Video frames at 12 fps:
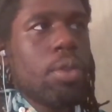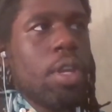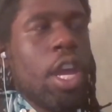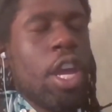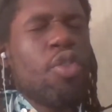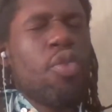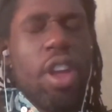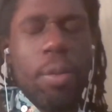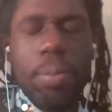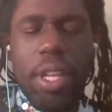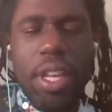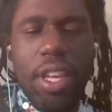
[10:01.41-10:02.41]

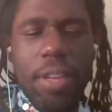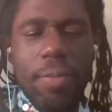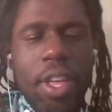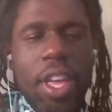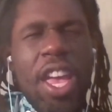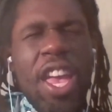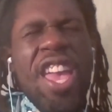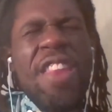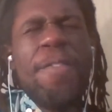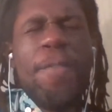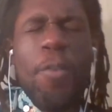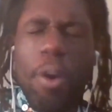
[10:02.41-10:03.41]
incredibly
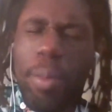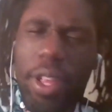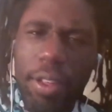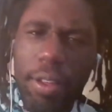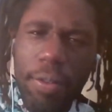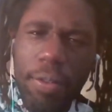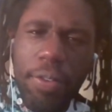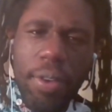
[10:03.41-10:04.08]
informative,